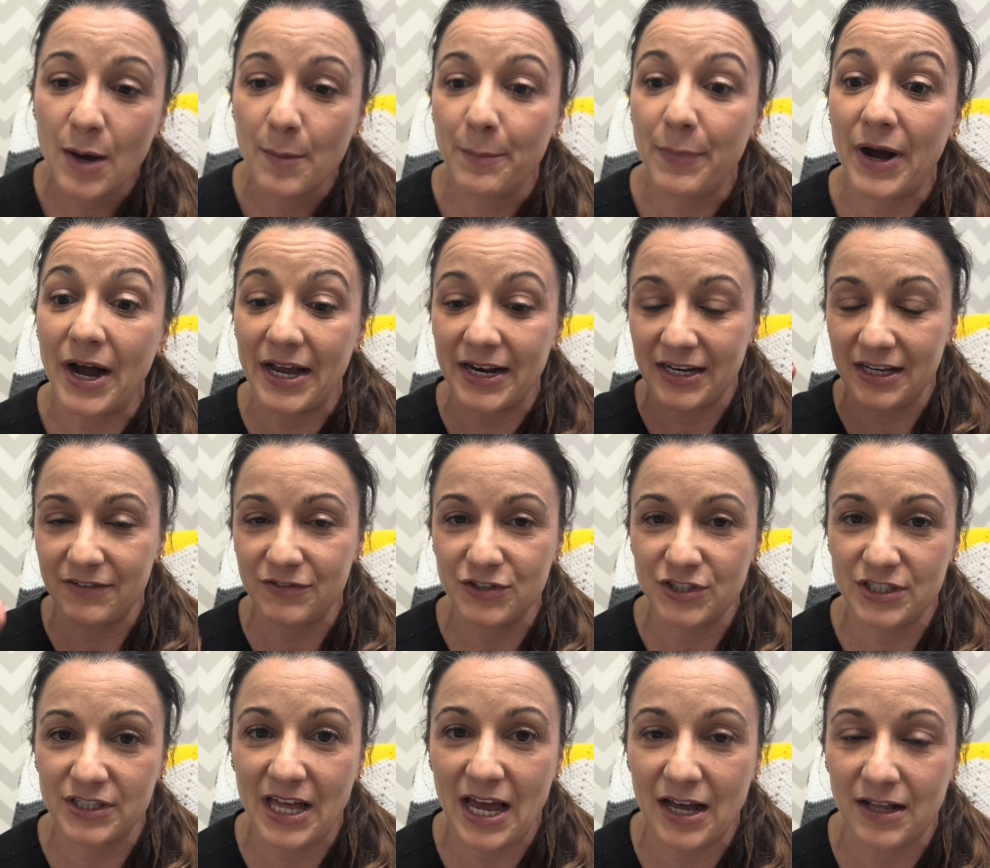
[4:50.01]
but
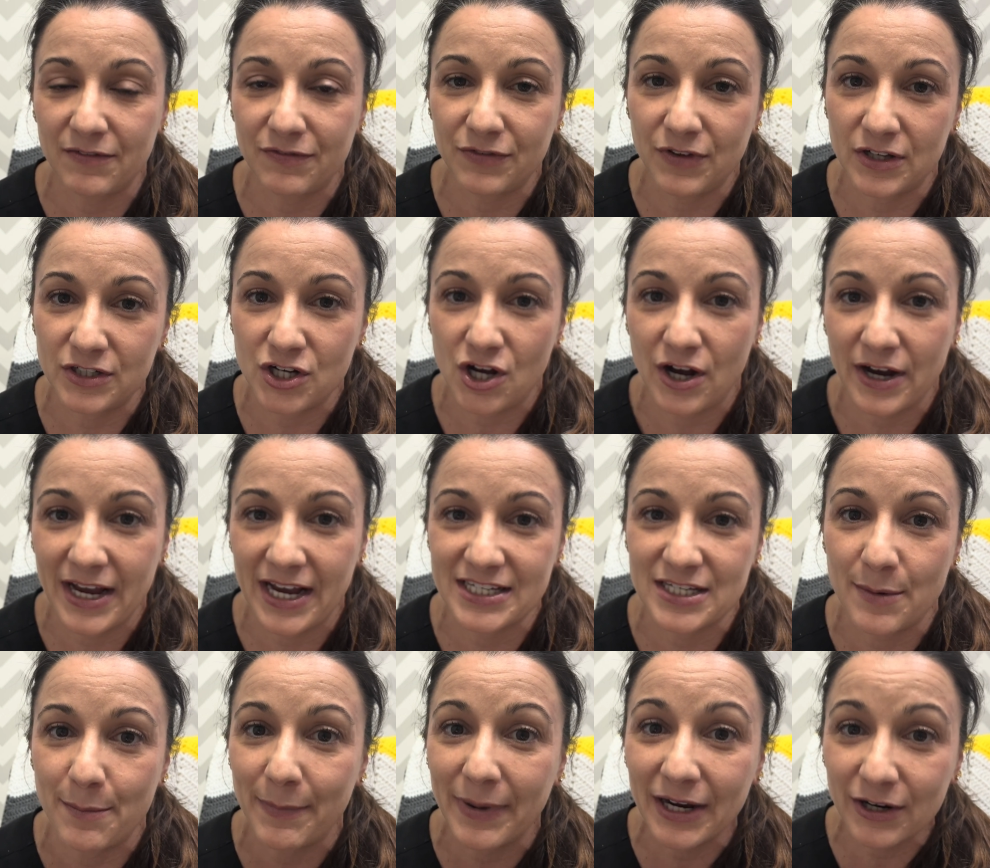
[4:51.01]
if that dog has a
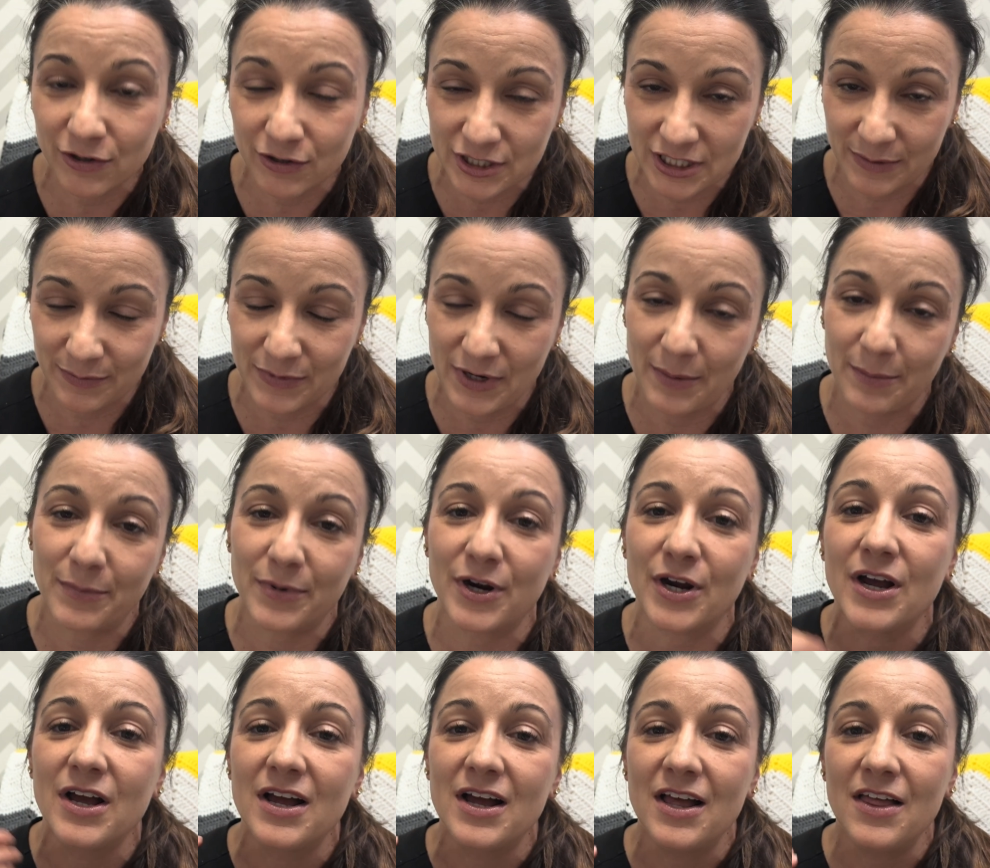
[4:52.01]
microchip
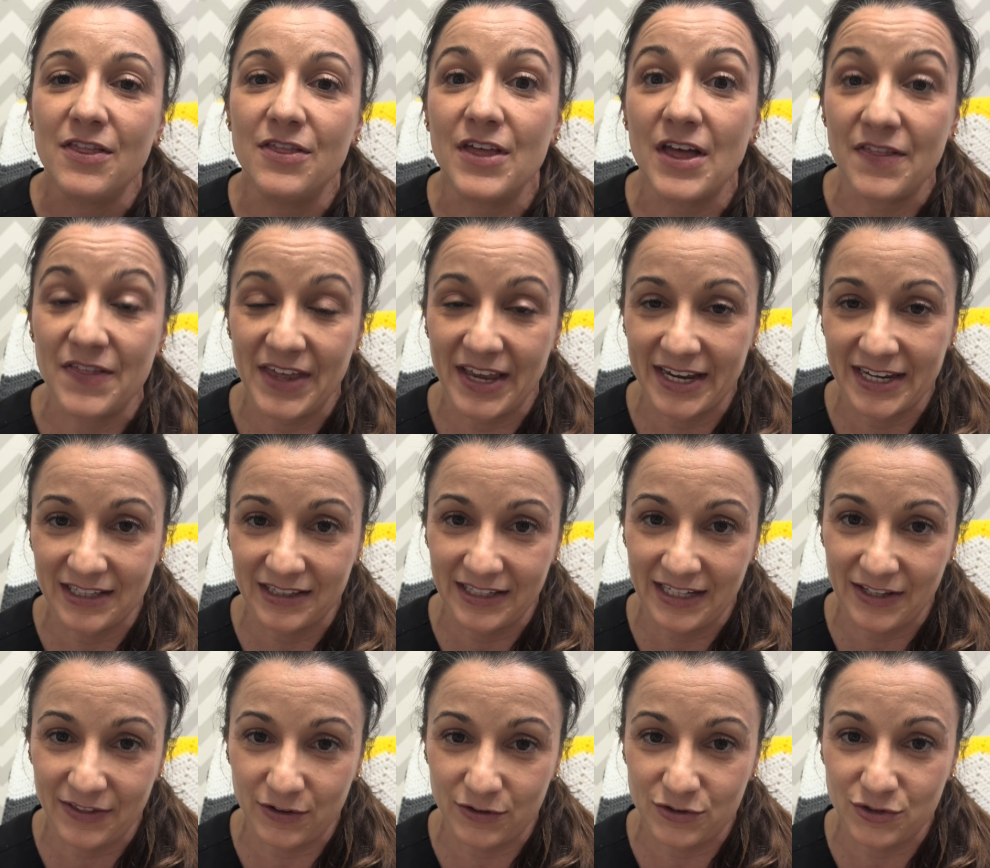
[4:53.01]
number, then they can
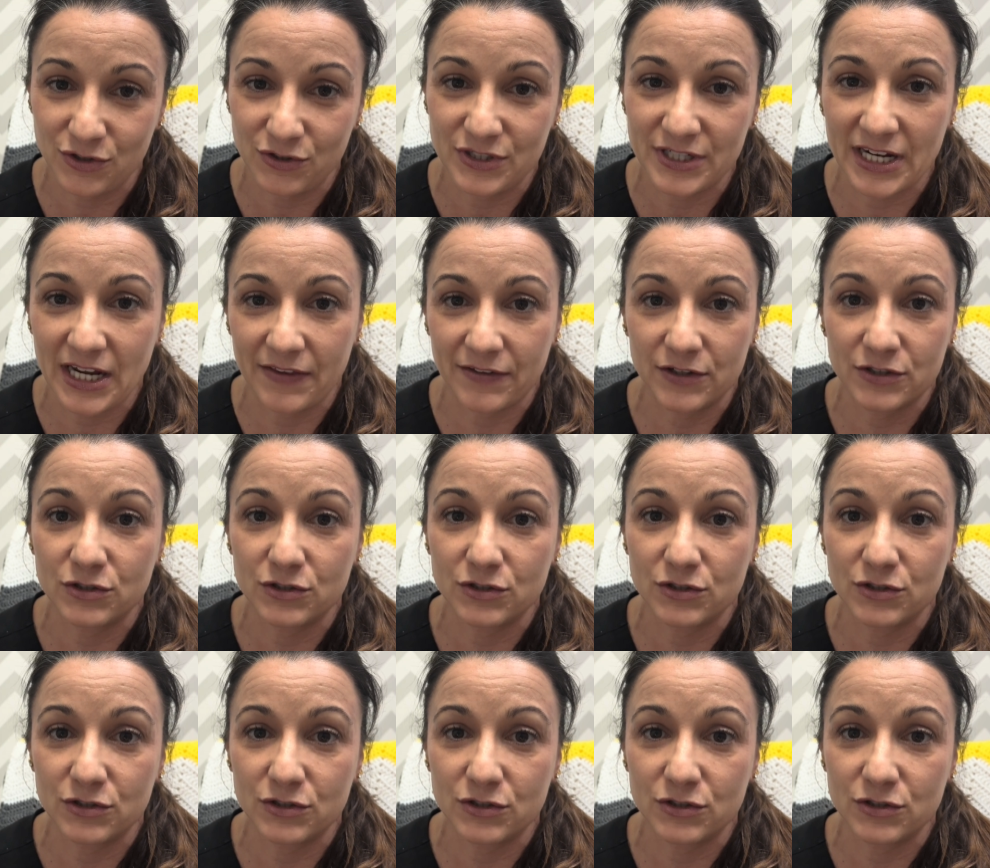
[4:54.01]
link those two together.